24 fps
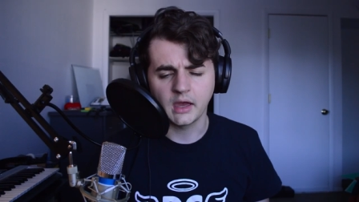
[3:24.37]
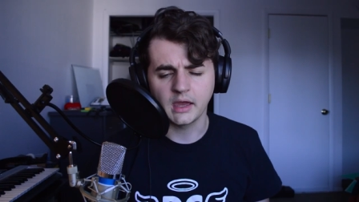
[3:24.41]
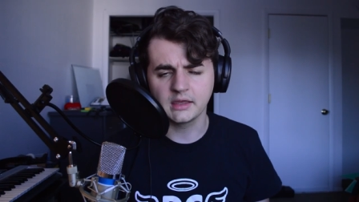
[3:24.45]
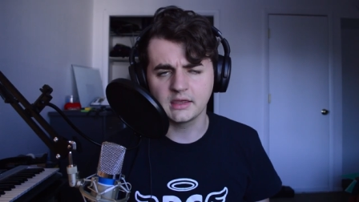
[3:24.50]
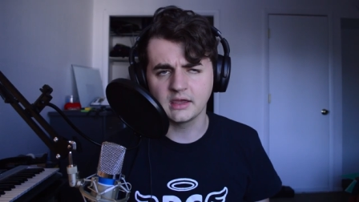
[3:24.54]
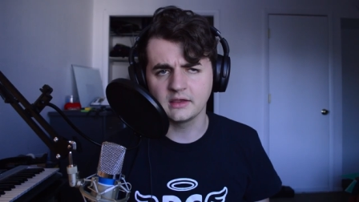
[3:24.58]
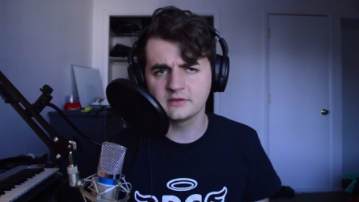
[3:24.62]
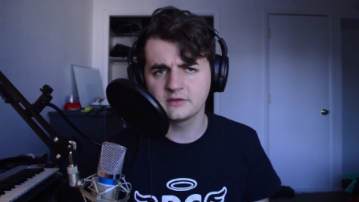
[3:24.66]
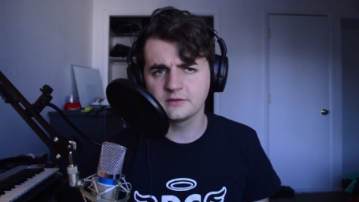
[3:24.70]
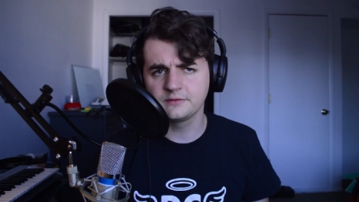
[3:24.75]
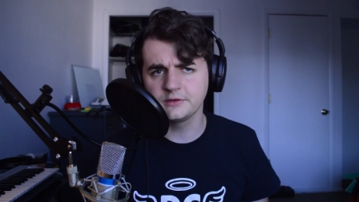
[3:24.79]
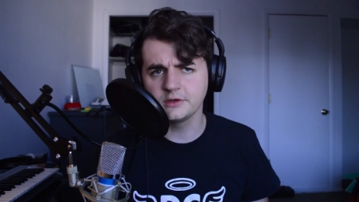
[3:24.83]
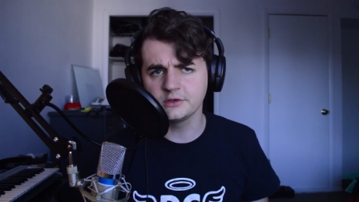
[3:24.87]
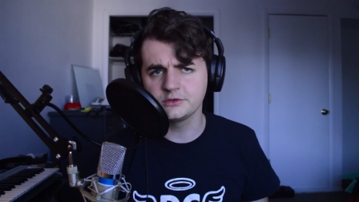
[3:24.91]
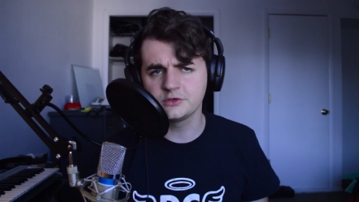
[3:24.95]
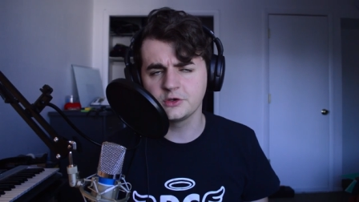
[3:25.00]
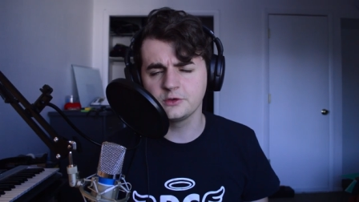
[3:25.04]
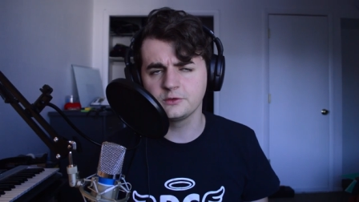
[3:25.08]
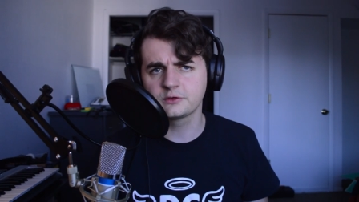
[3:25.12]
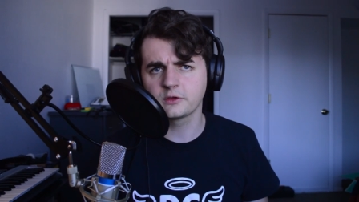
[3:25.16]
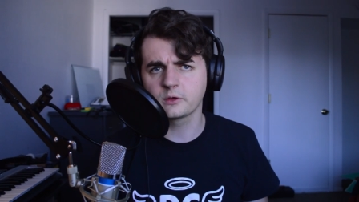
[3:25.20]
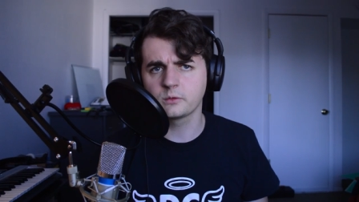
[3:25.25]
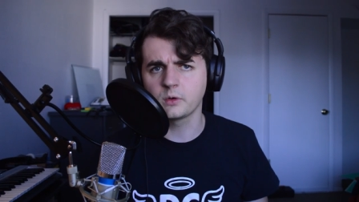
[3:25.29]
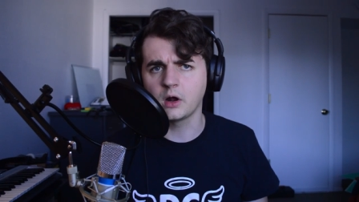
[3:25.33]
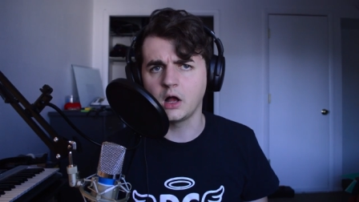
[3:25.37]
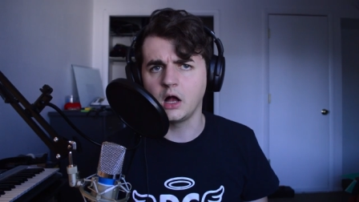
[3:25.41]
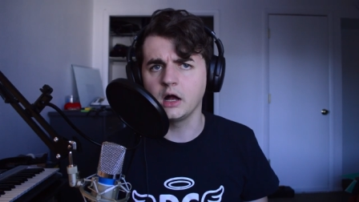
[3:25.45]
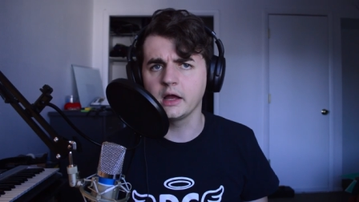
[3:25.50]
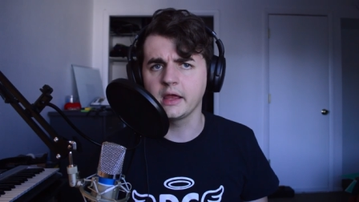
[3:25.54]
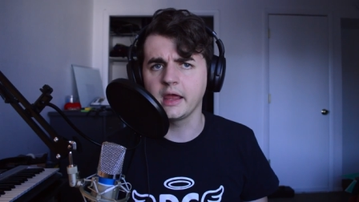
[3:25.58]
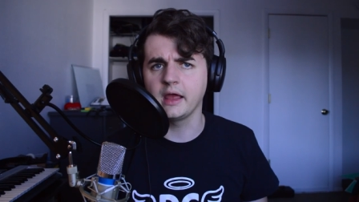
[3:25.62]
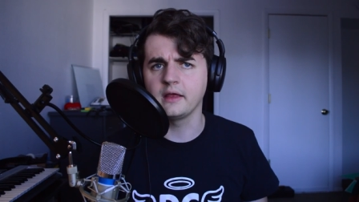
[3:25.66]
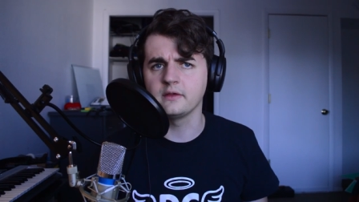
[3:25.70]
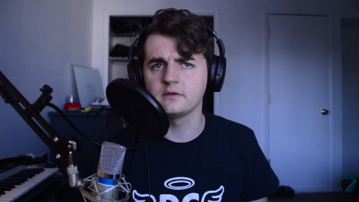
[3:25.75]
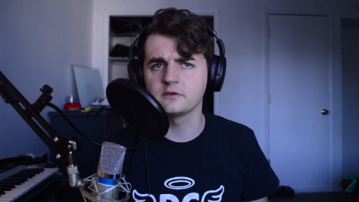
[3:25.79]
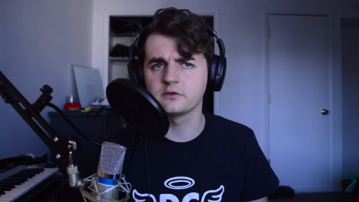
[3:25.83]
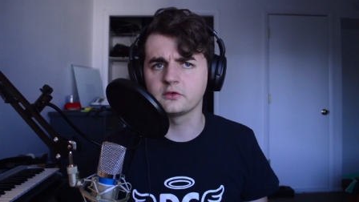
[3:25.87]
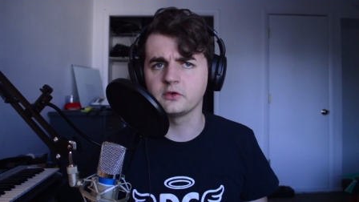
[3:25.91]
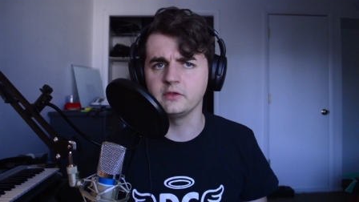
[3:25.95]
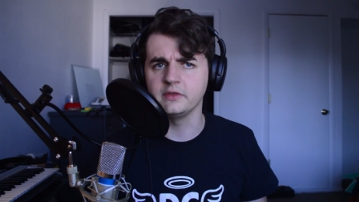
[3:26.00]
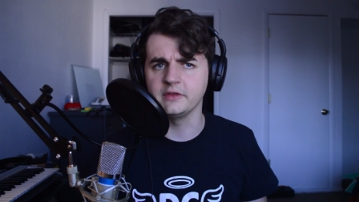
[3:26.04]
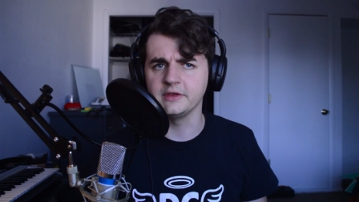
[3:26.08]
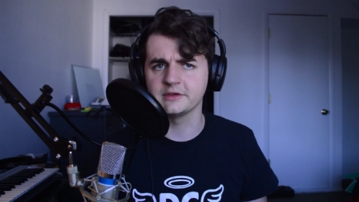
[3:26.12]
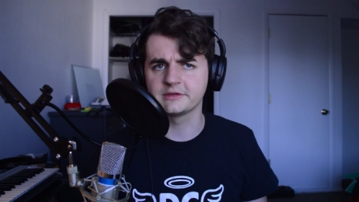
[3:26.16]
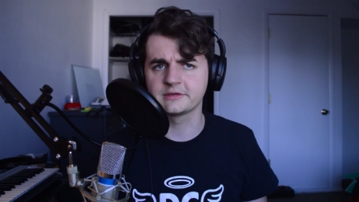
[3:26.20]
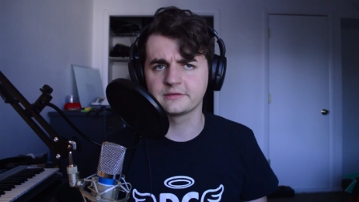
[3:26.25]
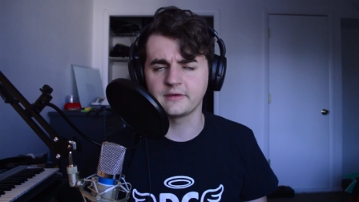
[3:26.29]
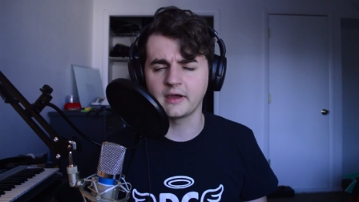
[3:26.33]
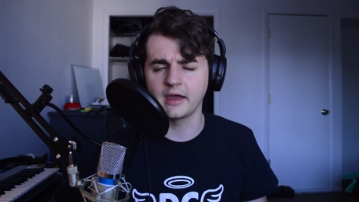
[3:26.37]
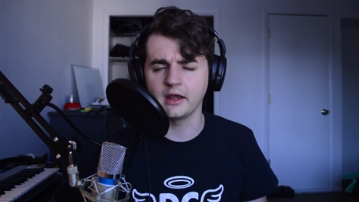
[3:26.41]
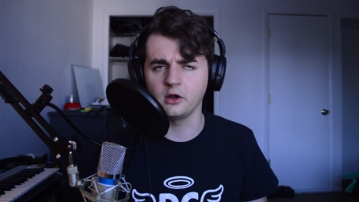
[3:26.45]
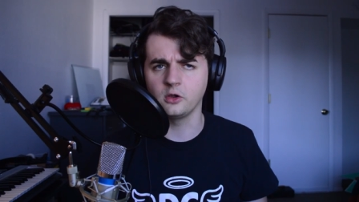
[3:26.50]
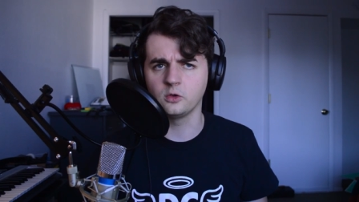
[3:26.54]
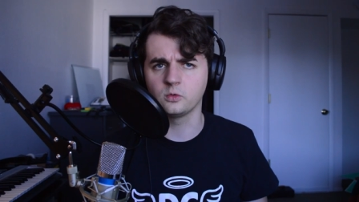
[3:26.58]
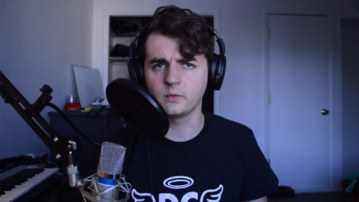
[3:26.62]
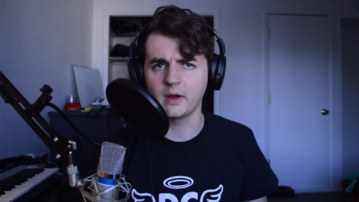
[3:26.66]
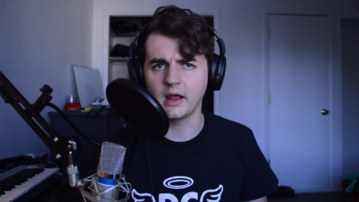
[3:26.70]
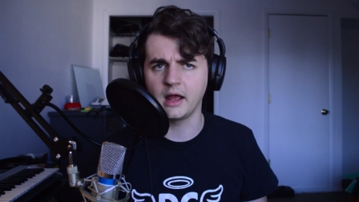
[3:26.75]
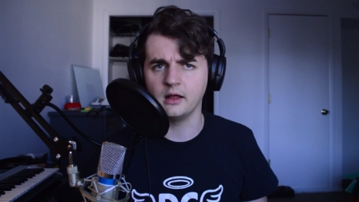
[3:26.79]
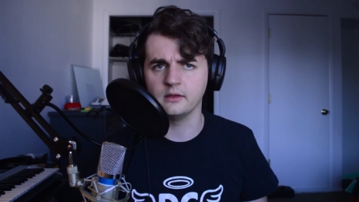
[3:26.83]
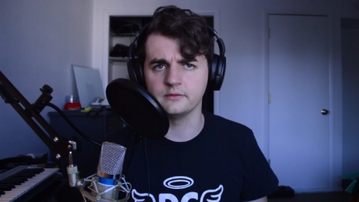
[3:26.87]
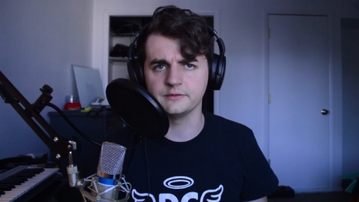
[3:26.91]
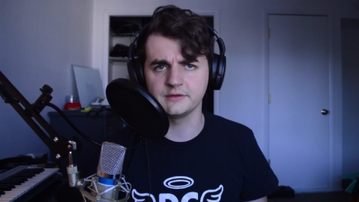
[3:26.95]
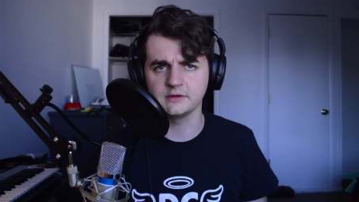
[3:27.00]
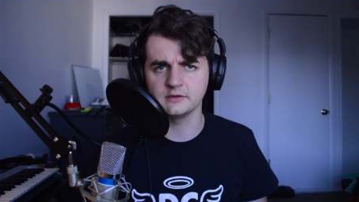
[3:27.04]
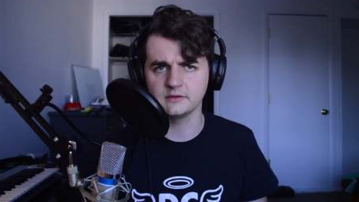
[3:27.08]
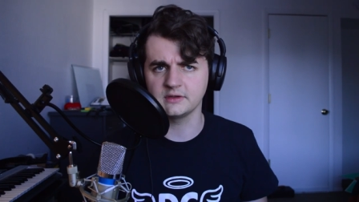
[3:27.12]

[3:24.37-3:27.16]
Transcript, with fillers: I guess if you choose the wrong answer in these final rounds,